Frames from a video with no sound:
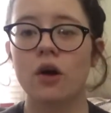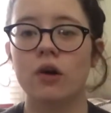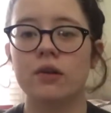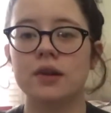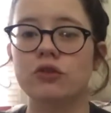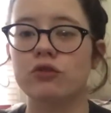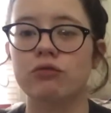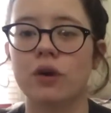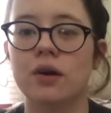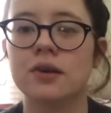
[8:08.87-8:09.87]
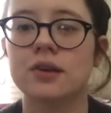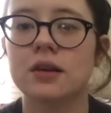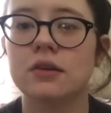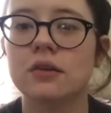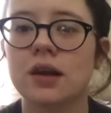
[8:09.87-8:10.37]
are these trucks, and
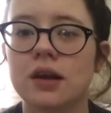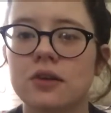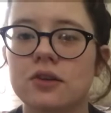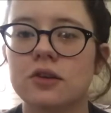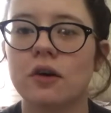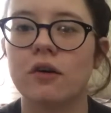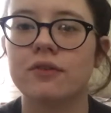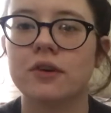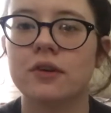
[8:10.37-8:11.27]
they're like softer,